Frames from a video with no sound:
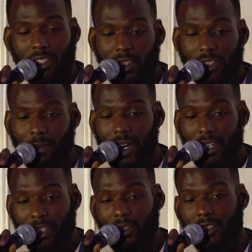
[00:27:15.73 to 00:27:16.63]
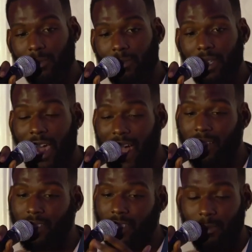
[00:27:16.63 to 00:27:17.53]
You know, somebody close to me
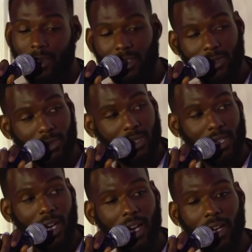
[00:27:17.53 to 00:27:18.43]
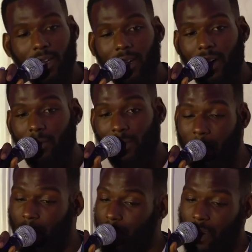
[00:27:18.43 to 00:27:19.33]
actually committed suicide
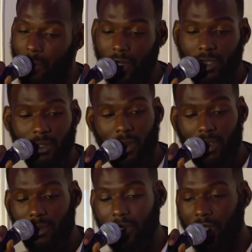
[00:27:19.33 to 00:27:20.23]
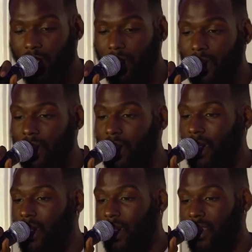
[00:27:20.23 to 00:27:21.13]
right before I booked the role of Queen Sugar,
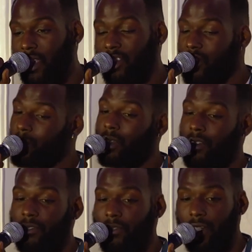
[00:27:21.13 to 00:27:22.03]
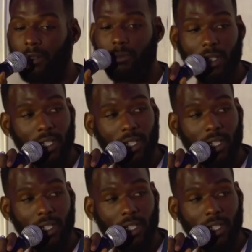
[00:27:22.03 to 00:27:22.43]
and they jumped off a fucking